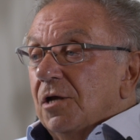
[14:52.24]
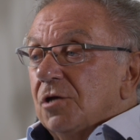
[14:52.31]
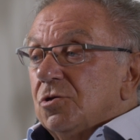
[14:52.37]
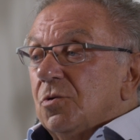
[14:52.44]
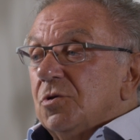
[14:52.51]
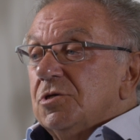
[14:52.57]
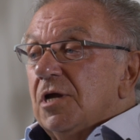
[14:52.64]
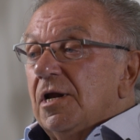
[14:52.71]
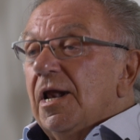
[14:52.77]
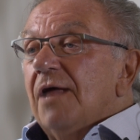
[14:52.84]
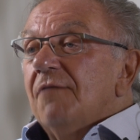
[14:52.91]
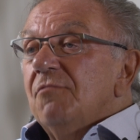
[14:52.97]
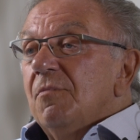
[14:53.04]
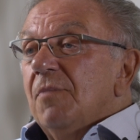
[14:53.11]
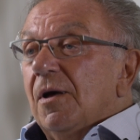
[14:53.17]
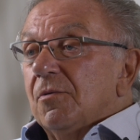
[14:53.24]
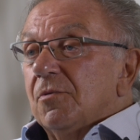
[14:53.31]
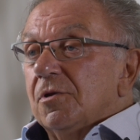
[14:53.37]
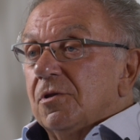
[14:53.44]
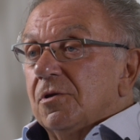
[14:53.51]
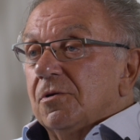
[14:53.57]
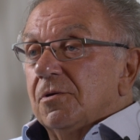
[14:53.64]
So I said, "I'll have a bet
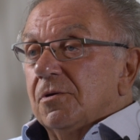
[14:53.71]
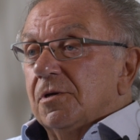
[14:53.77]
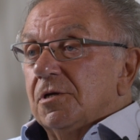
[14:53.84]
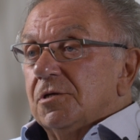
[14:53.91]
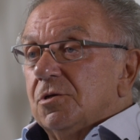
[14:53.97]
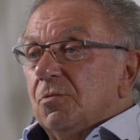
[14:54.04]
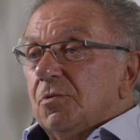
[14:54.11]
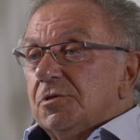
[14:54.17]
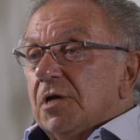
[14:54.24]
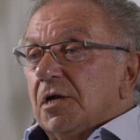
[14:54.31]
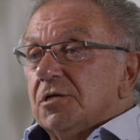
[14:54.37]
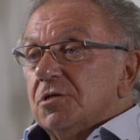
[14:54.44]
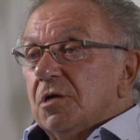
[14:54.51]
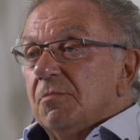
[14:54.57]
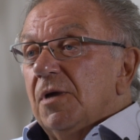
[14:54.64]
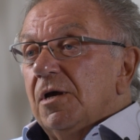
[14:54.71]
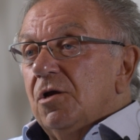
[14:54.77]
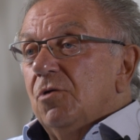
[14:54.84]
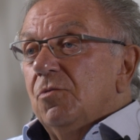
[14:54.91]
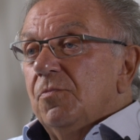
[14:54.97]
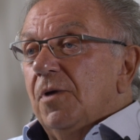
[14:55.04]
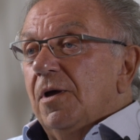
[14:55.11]
with you." He said, "What's that?" I said, "I bet you
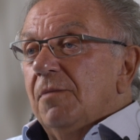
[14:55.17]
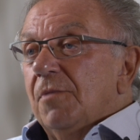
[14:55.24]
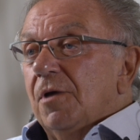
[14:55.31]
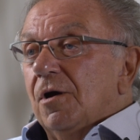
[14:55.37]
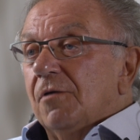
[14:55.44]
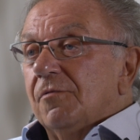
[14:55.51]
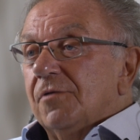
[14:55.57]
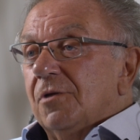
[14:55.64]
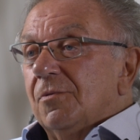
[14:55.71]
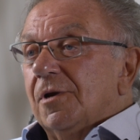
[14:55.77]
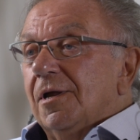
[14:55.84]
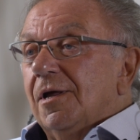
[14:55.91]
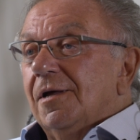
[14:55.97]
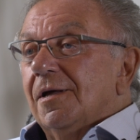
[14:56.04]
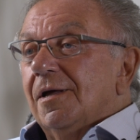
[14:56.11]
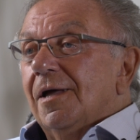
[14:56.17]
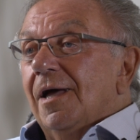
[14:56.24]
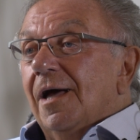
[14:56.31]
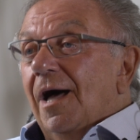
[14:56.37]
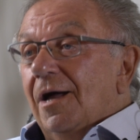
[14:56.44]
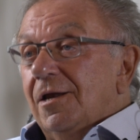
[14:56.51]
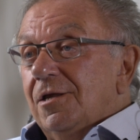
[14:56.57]
don't pay me off." And he went,
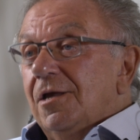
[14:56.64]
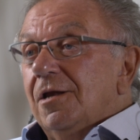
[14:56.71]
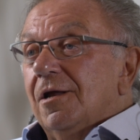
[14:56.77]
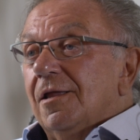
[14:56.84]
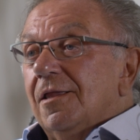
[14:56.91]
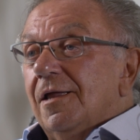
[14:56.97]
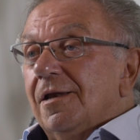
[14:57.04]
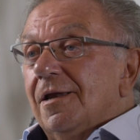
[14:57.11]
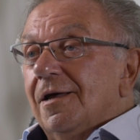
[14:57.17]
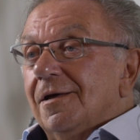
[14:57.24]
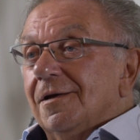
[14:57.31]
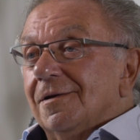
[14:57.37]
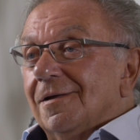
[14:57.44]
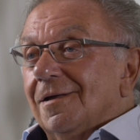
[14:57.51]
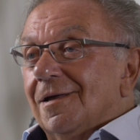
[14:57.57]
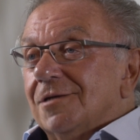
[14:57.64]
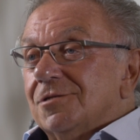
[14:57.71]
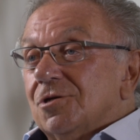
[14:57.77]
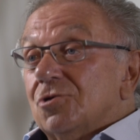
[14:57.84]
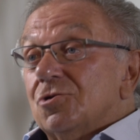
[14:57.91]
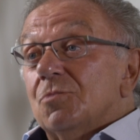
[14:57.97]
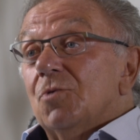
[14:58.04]
"How do you know that now?" I
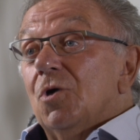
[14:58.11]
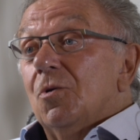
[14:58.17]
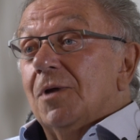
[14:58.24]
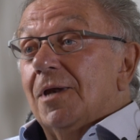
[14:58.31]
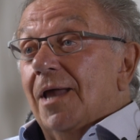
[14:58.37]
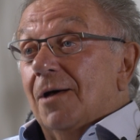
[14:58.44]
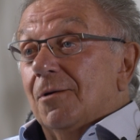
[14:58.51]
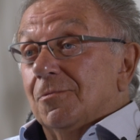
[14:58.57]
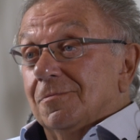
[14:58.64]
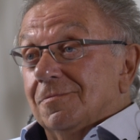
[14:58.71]
said, "'Cause I'm going now."